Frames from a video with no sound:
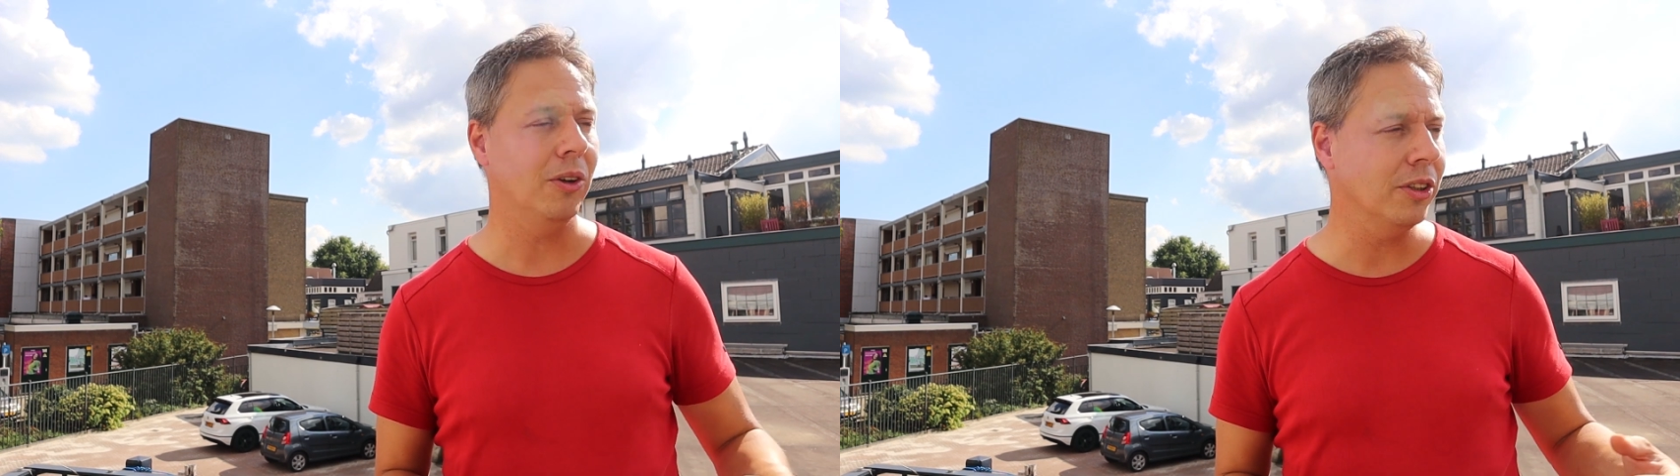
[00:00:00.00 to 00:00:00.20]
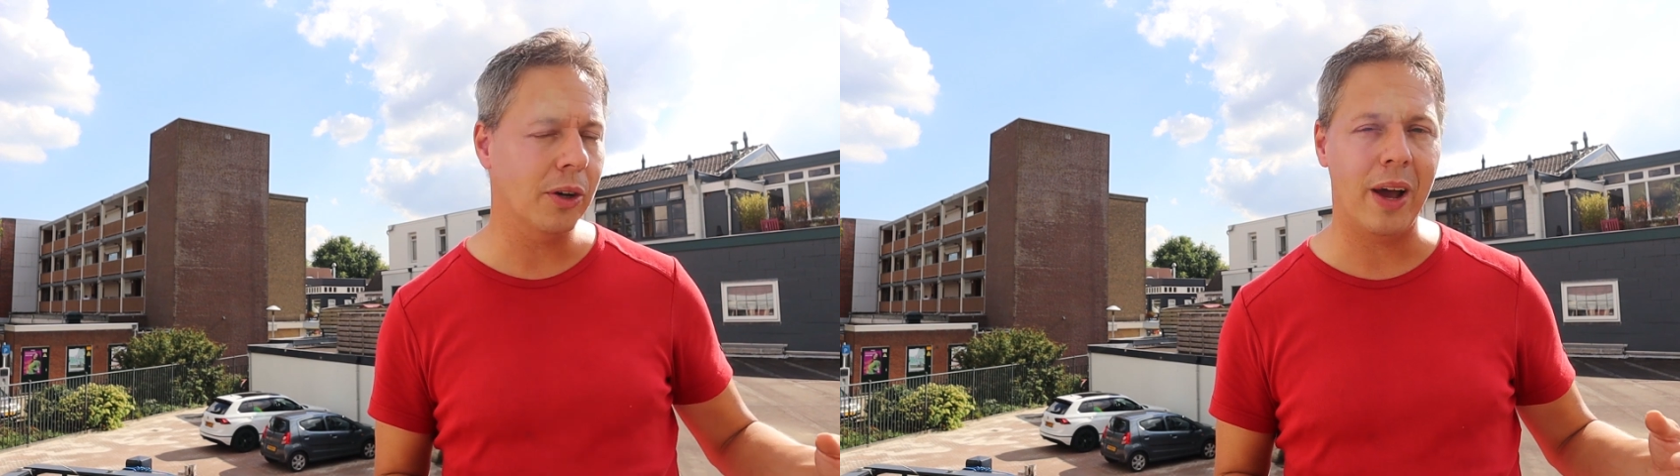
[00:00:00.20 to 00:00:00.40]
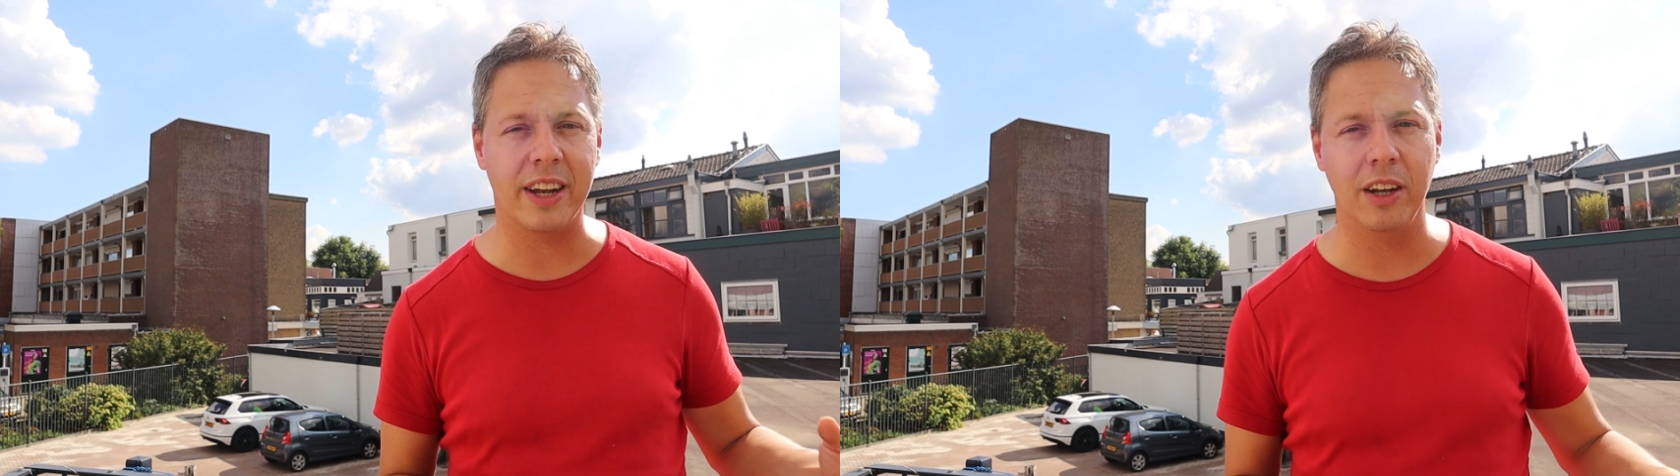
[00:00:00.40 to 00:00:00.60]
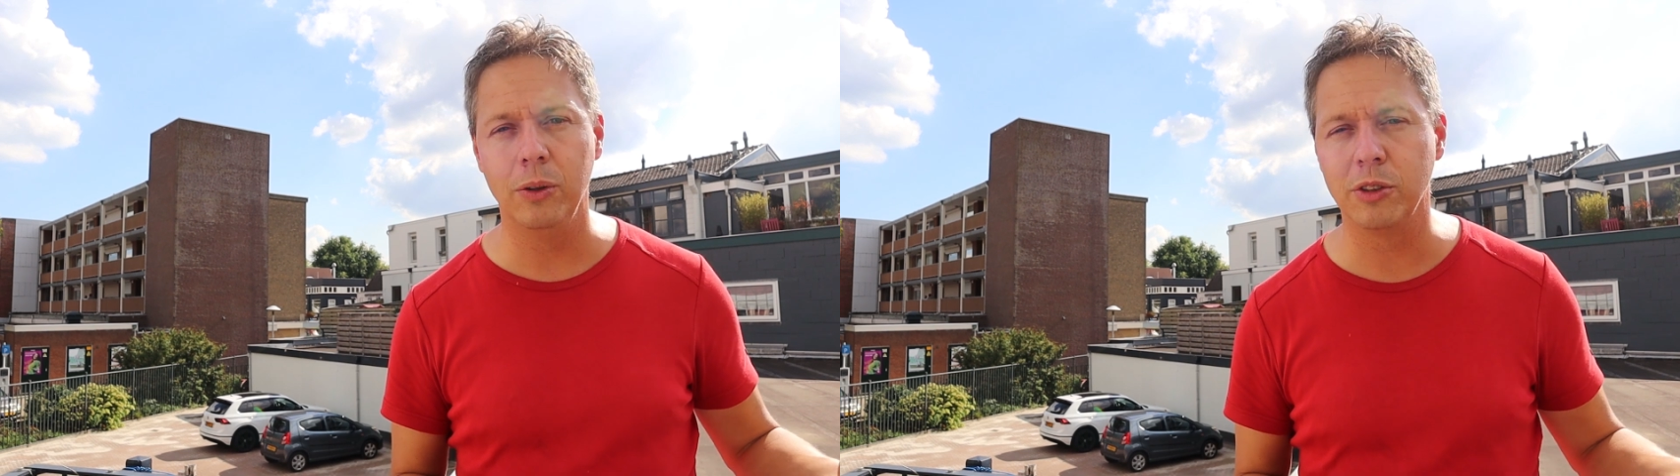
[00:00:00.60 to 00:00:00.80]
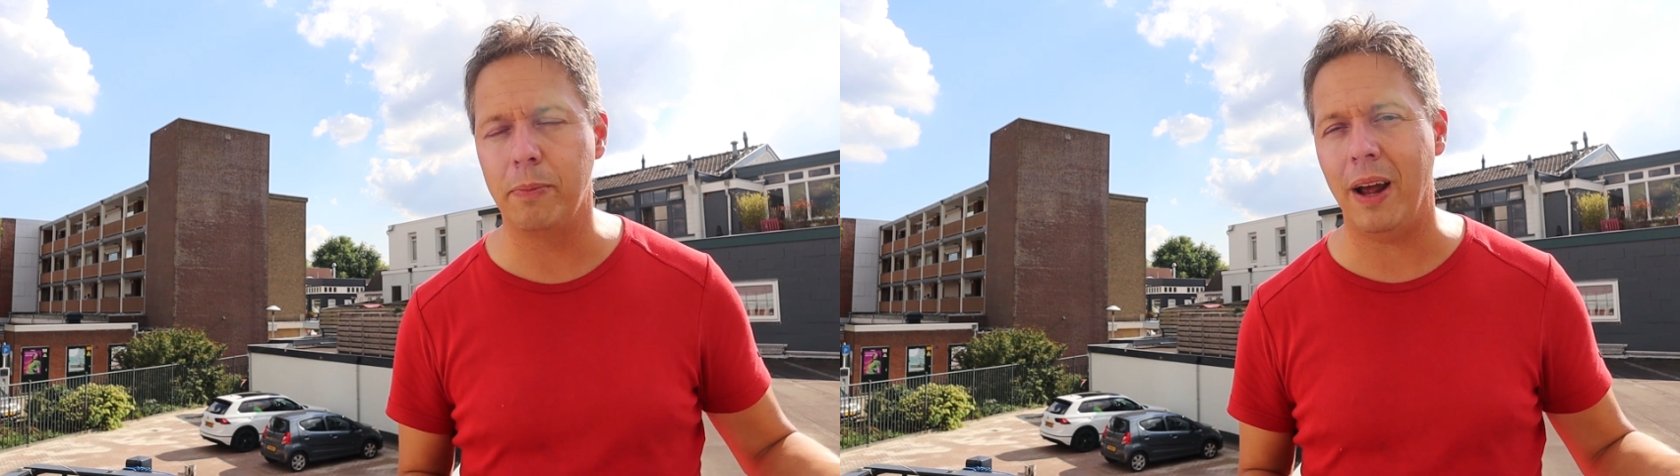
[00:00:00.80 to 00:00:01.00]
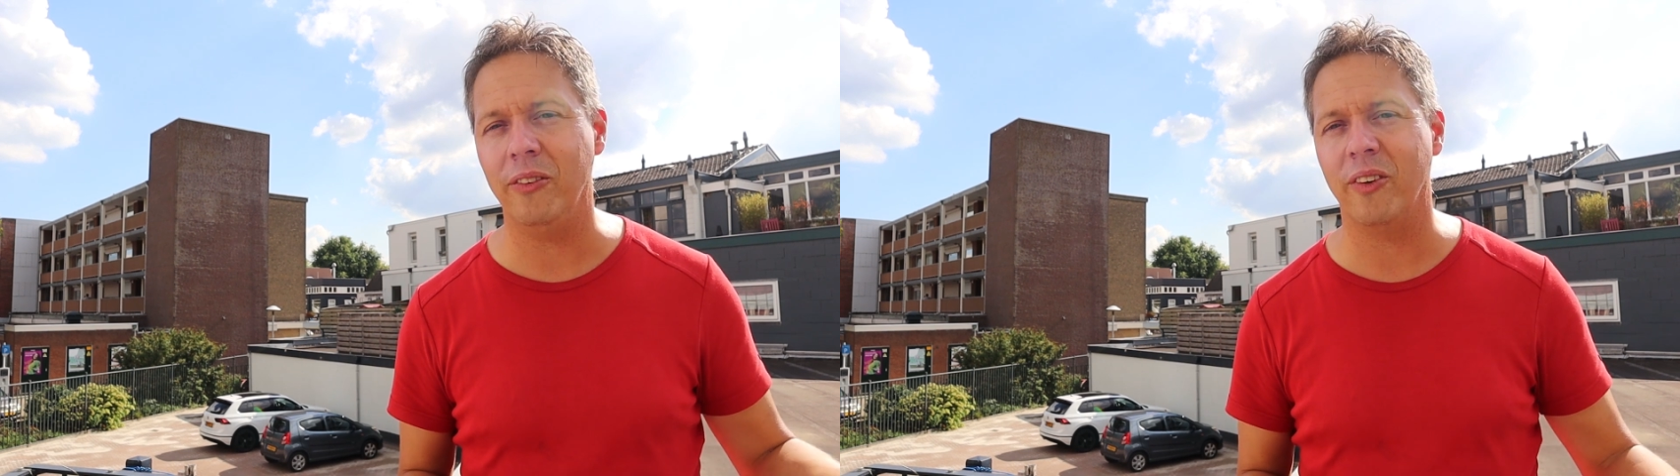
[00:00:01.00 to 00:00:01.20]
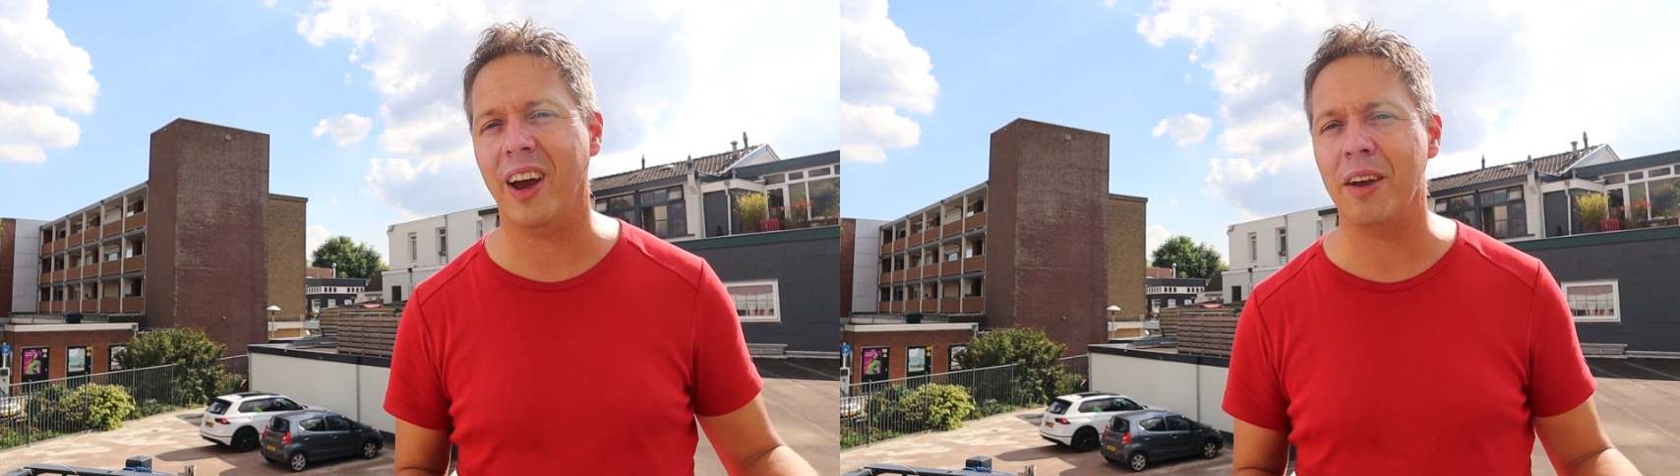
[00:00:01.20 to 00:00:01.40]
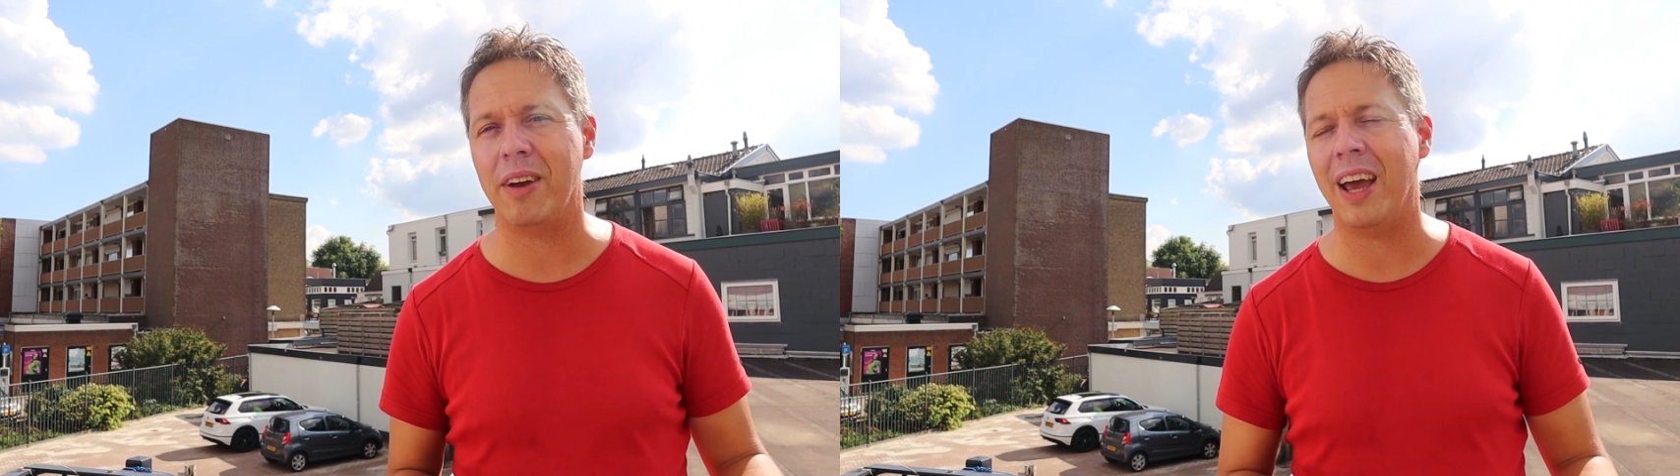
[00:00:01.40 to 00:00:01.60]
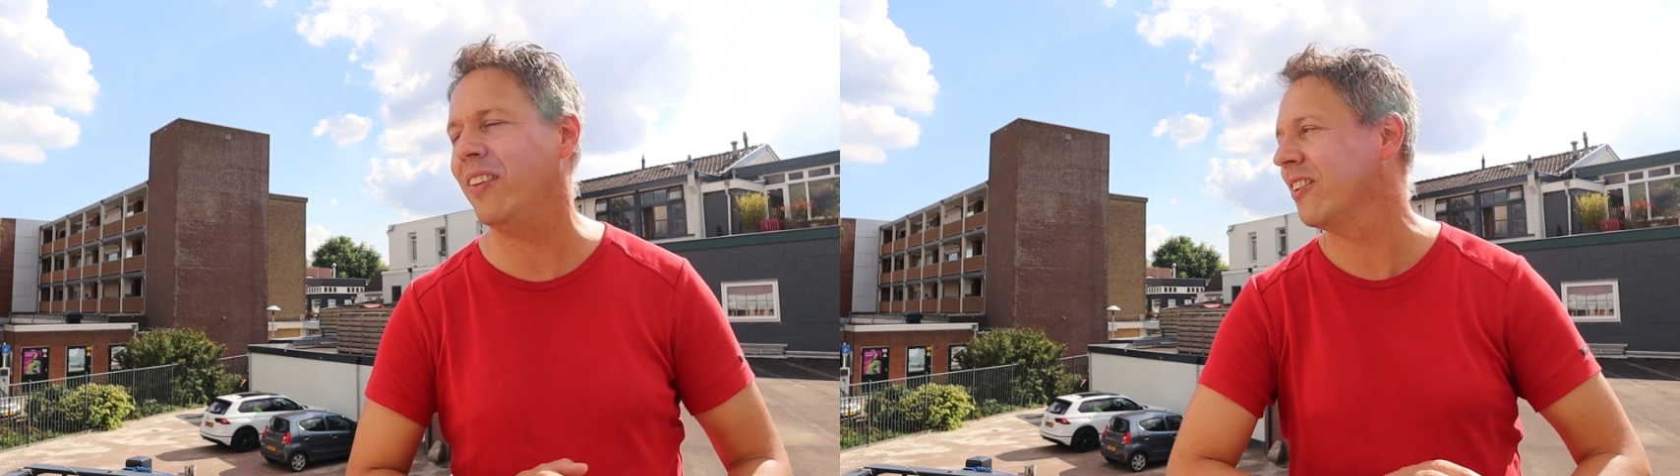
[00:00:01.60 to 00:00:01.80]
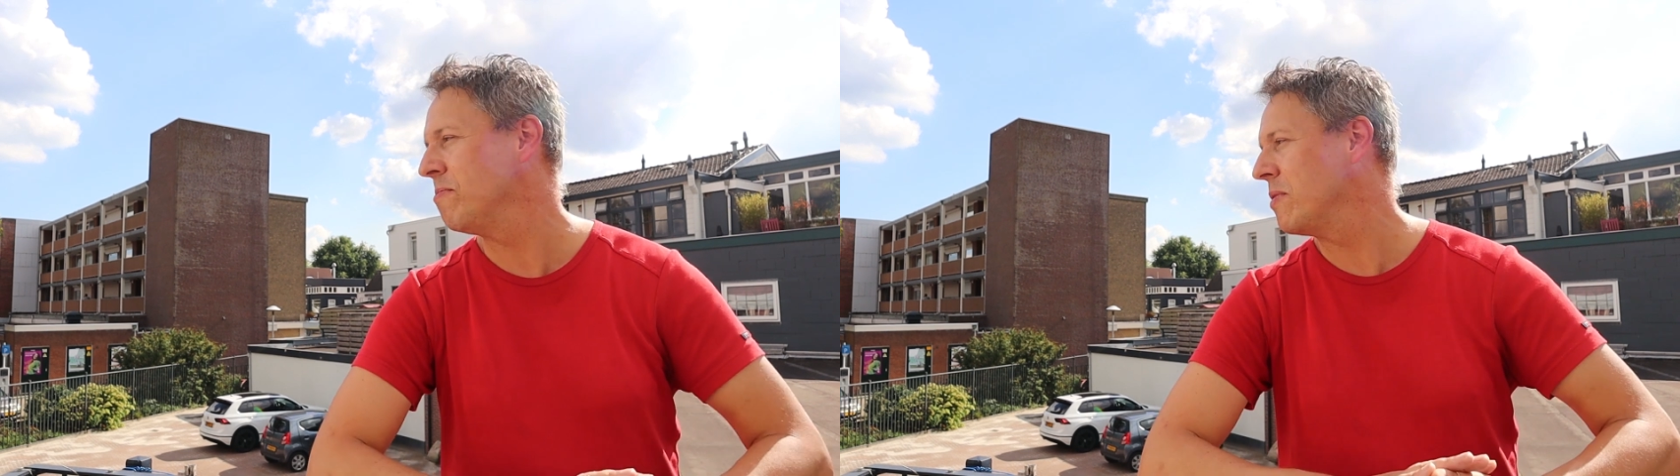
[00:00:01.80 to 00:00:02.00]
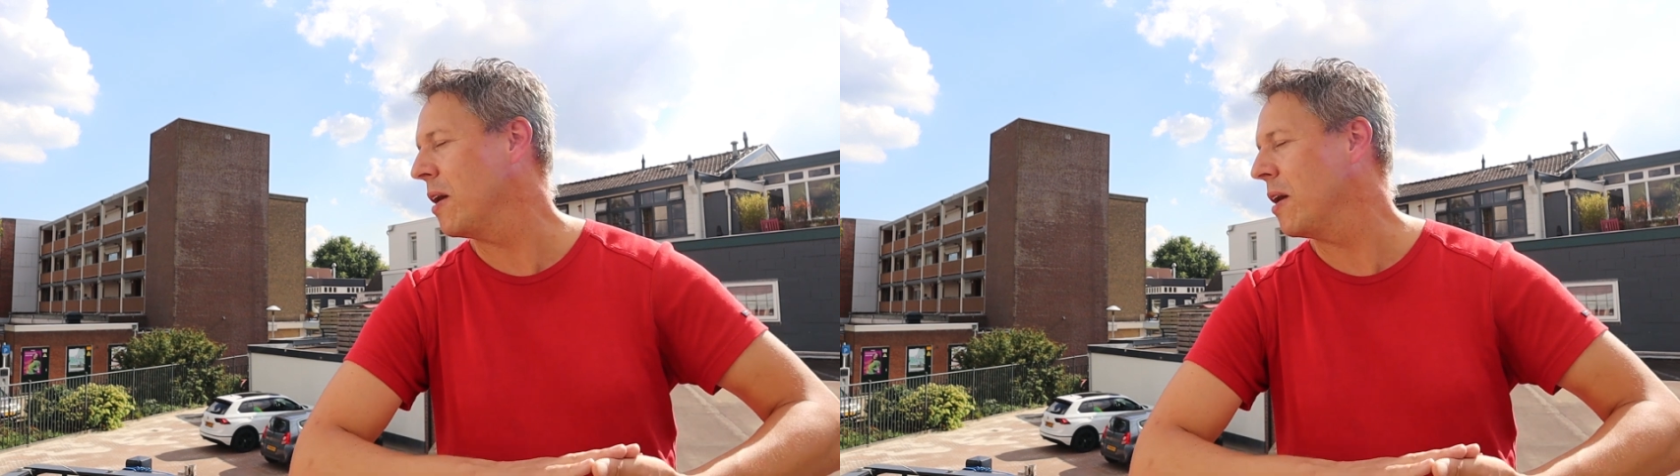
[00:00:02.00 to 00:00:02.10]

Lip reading: also had a loose belt drive, and